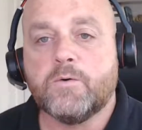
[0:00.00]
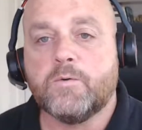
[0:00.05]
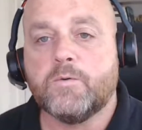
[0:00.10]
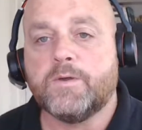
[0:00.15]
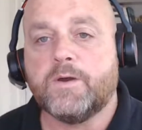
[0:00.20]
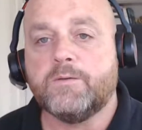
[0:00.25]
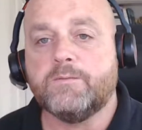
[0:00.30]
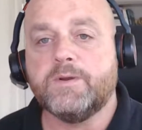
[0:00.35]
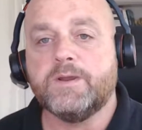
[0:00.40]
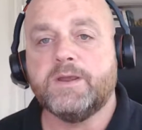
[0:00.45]

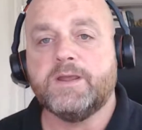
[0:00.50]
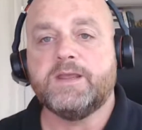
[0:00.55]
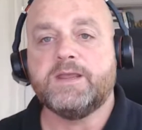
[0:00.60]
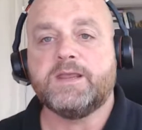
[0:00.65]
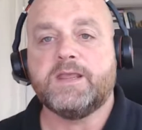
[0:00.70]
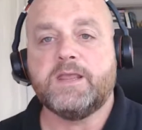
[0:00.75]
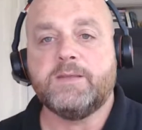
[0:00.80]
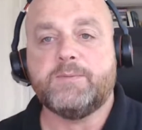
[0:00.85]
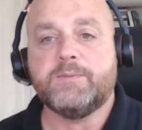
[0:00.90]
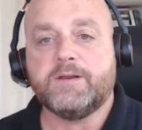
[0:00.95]
Though
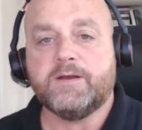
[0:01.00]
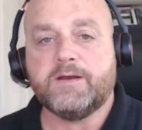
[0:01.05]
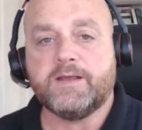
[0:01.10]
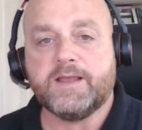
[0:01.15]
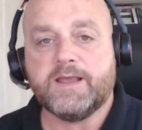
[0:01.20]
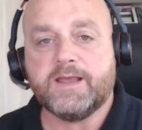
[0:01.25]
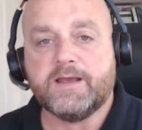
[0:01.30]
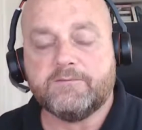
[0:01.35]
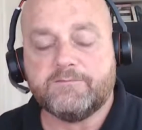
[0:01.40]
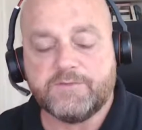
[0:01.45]
keep an eye
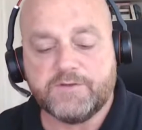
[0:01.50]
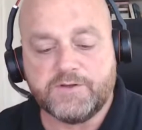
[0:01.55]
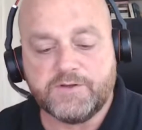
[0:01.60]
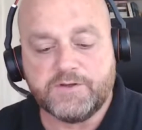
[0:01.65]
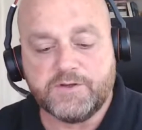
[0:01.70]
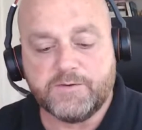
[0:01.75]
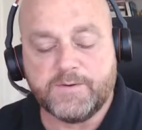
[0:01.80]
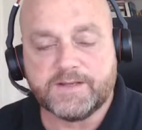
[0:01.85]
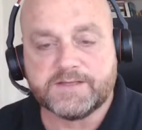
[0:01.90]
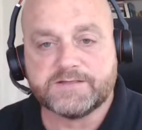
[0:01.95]
out for
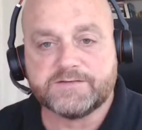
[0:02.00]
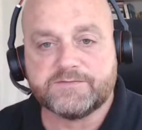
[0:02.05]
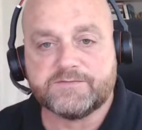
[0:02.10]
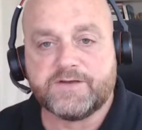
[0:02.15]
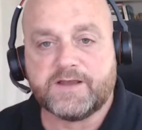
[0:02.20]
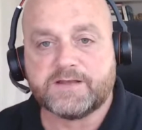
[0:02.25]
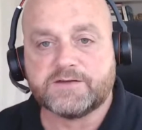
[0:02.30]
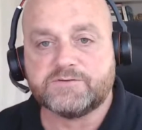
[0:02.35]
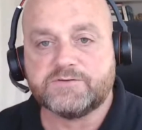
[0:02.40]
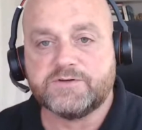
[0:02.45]
US
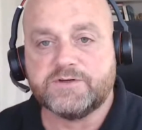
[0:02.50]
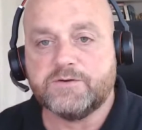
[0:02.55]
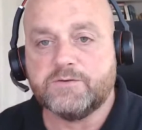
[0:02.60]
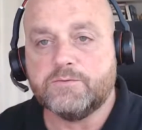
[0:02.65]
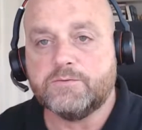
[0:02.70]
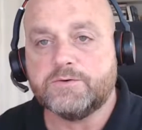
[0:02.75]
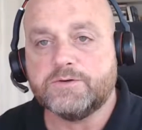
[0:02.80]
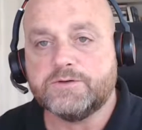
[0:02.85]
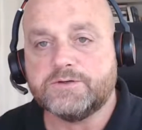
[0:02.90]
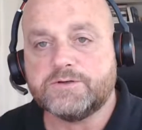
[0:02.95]
factory
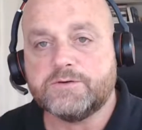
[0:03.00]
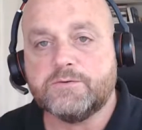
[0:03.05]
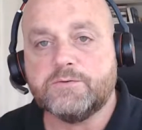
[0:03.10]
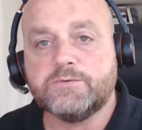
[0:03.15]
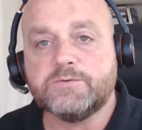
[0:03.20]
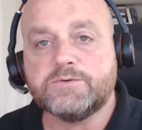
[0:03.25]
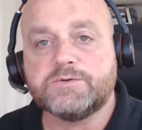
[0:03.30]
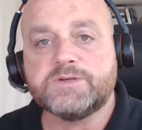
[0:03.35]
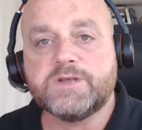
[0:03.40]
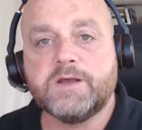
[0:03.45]
orders
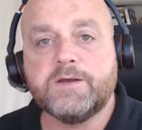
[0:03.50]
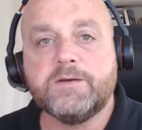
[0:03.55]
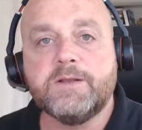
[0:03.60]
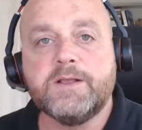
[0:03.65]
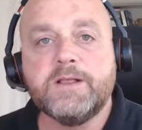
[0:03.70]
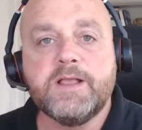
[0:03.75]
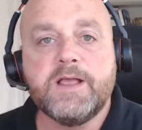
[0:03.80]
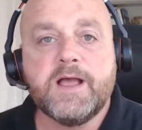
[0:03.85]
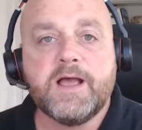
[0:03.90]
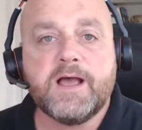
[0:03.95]
also.
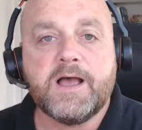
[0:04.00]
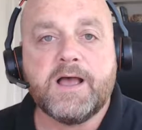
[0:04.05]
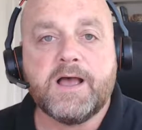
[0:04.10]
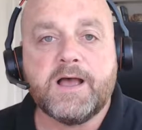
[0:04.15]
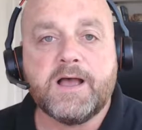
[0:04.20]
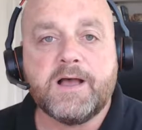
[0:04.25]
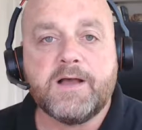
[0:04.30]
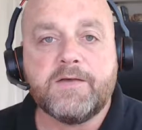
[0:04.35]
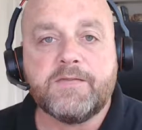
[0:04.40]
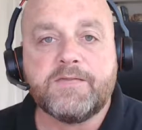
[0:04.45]

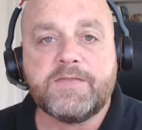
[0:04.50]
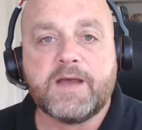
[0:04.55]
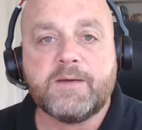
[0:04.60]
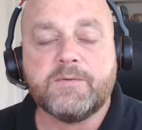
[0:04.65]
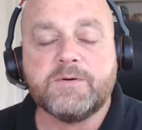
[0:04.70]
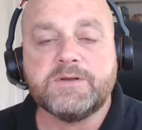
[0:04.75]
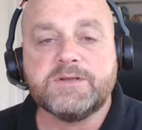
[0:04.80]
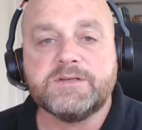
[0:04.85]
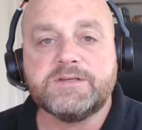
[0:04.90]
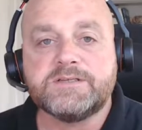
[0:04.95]
That
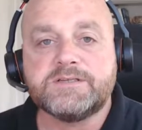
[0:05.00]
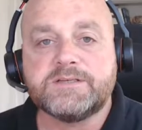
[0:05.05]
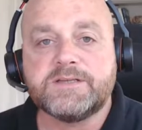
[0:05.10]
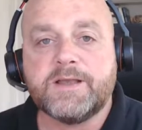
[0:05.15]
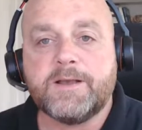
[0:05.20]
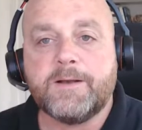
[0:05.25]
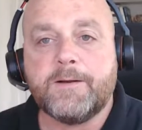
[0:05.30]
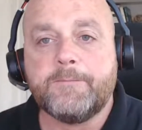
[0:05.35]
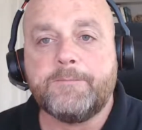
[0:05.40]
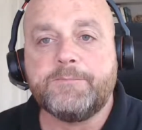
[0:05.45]
was
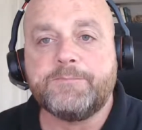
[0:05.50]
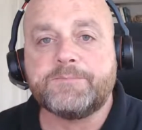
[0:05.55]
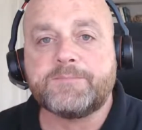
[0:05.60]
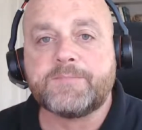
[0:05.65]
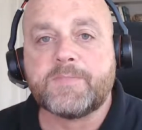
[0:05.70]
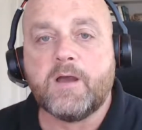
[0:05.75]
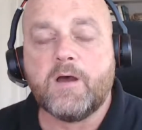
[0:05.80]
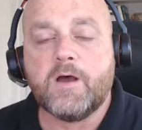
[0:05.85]
thank